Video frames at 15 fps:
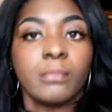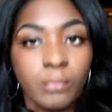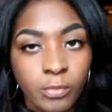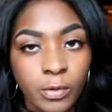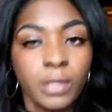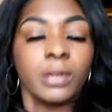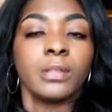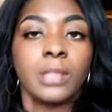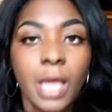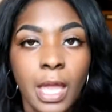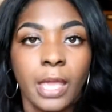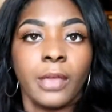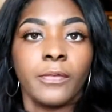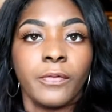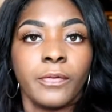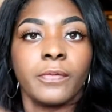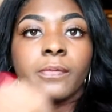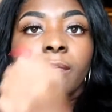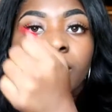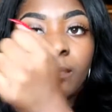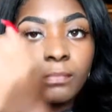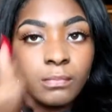real life
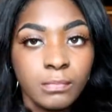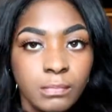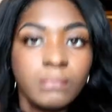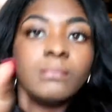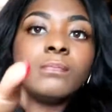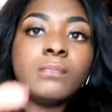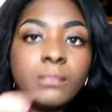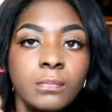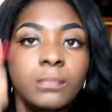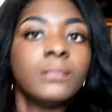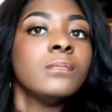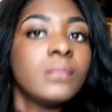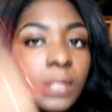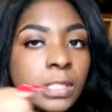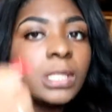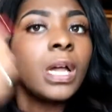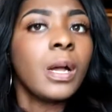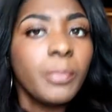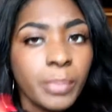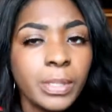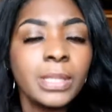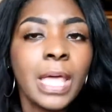
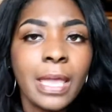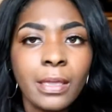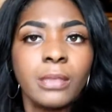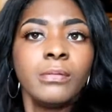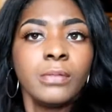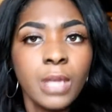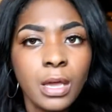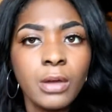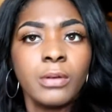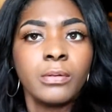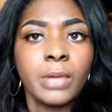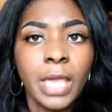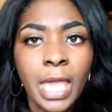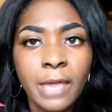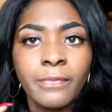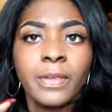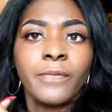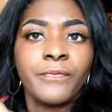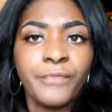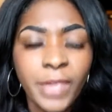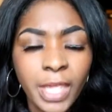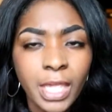stomp, like, you know,
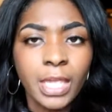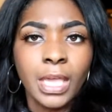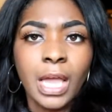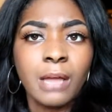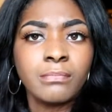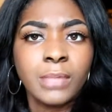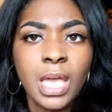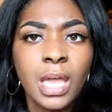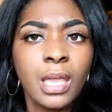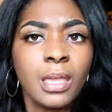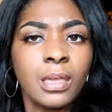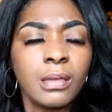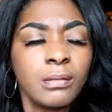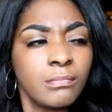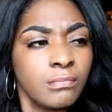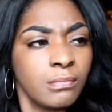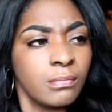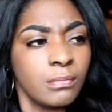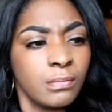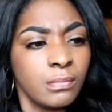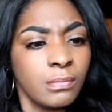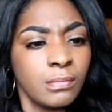heavy feet. I'm like,
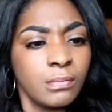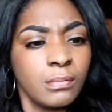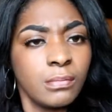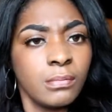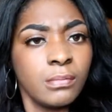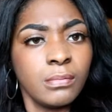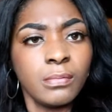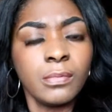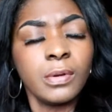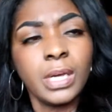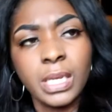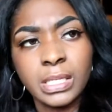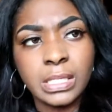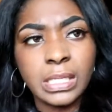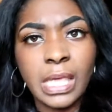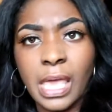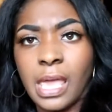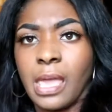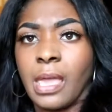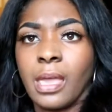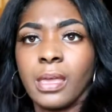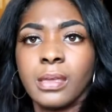what is
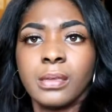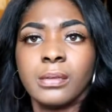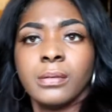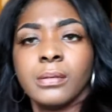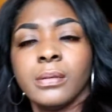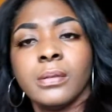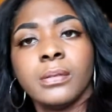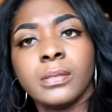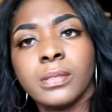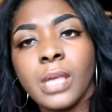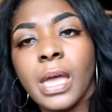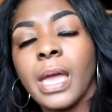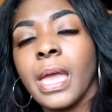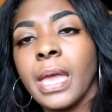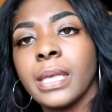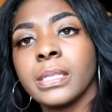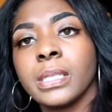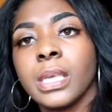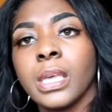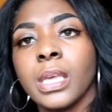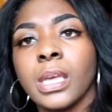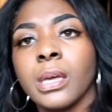that? So I
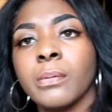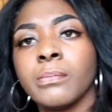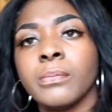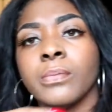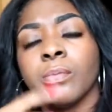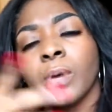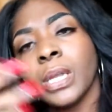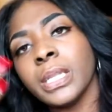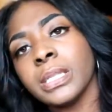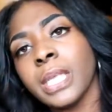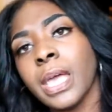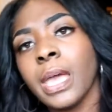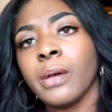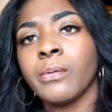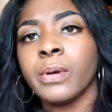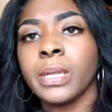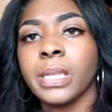asking him, what is that?